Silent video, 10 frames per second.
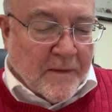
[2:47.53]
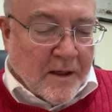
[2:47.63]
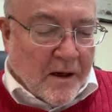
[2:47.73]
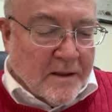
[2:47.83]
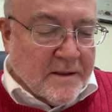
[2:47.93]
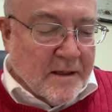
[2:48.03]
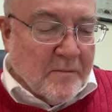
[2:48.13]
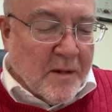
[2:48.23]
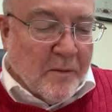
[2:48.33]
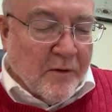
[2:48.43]
God sent
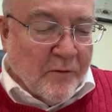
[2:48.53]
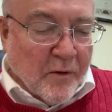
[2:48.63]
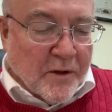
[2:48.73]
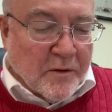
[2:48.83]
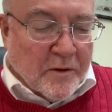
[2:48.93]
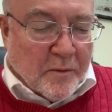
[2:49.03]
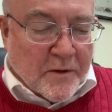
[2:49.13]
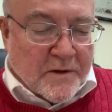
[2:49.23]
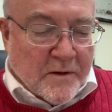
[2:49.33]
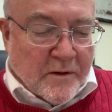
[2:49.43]
me before you to
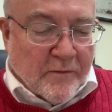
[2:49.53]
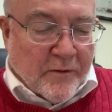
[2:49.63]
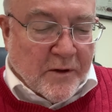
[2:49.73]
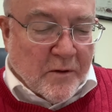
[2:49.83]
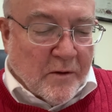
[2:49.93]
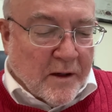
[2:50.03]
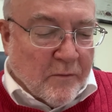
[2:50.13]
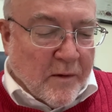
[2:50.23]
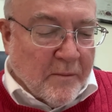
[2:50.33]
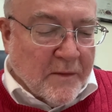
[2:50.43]
preserve for you a
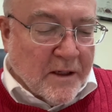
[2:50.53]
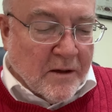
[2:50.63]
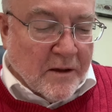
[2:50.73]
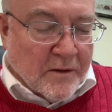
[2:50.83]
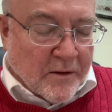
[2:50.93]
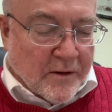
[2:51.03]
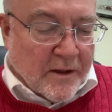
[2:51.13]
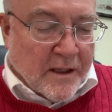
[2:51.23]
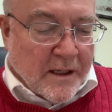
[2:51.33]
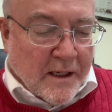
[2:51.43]
remnant on
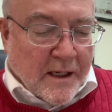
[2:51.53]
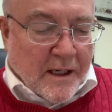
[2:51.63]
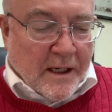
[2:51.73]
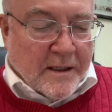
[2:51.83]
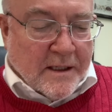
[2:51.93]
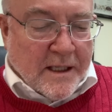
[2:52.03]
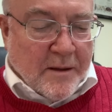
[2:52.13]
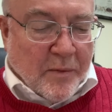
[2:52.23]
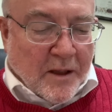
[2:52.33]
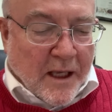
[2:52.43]
earth, and to
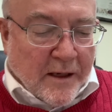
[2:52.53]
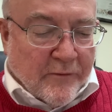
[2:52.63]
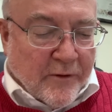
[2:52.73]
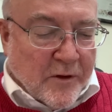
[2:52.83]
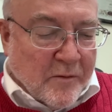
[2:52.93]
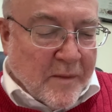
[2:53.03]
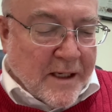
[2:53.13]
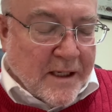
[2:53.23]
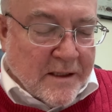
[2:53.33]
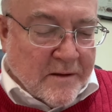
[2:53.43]
keep alive for you
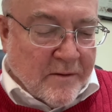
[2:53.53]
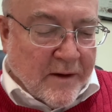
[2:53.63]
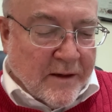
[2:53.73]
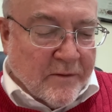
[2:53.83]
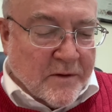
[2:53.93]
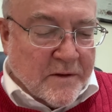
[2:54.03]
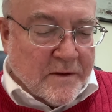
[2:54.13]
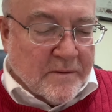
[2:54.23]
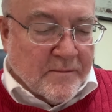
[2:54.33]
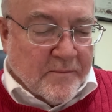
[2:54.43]
many
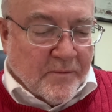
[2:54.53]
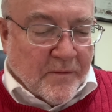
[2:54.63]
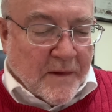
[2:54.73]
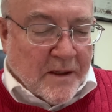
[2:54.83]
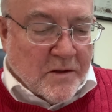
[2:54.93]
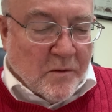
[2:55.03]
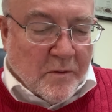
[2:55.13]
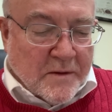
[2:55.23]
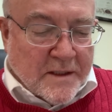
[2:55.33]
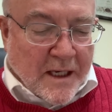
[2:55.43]
survivors. So it
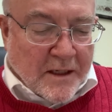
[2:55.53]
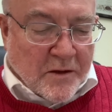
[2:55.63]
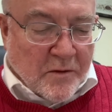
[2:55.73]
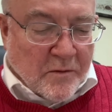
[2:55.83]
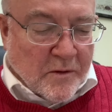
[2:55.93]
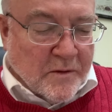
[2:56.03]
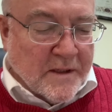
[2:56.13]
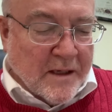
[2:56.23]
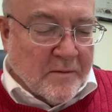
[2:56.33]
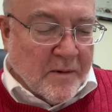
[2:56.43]
was not you who
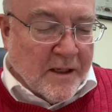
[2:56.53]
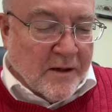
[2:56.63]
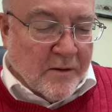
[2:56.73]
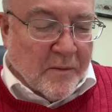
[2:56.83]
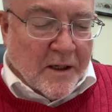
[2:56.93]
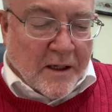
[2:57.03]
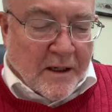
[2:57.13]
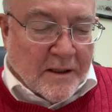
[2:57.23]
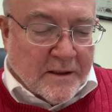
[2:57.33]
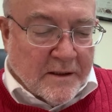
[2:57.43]
sent me here, but
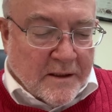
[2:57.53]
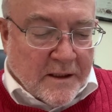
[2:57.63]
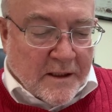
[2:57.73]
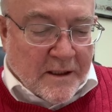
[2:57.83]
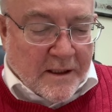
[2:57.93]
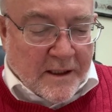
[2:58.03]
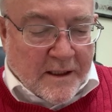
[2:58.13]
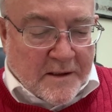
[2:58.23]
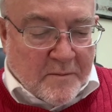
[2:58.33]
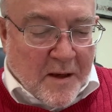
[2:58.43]
God. He
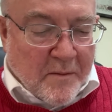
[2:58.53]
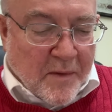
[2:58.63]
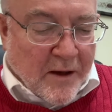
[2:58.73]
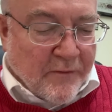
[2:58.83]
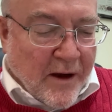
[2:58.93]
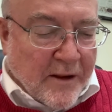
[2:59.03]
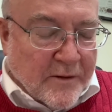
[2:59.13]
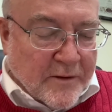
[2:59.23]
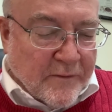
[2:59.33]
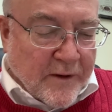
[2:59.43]
has made me a
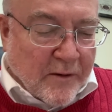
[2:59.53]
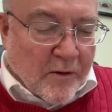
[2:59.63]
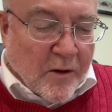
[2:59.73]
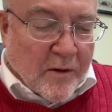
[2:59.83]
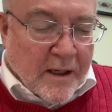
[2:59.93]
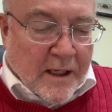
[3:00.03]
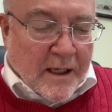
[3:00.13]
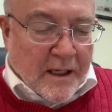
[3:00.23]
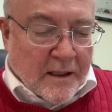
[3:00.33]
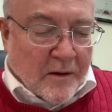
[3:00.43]
father to Pharaoh,
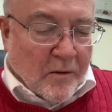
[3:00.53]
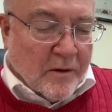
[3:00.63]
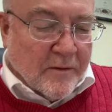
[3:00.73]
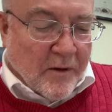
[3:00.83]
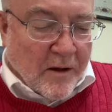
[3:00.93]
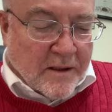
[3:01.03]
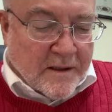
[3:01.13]
and lord of all